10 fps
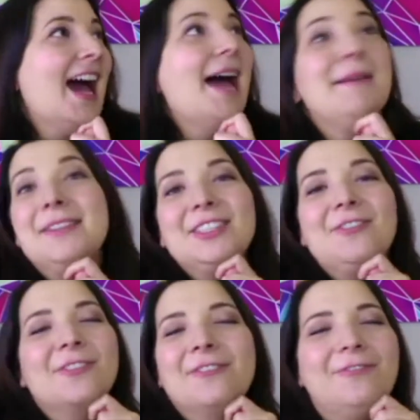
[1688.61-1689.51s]
I just
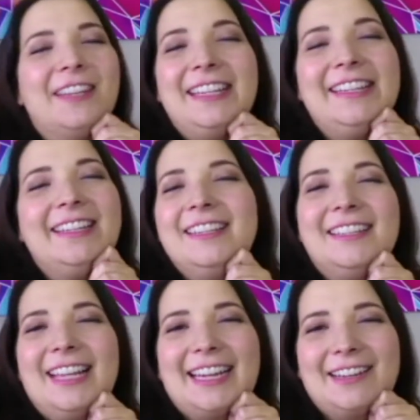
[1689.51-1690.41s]
don't feel
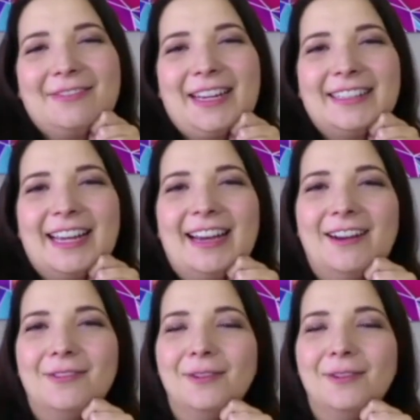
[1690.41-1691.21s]
like it right now.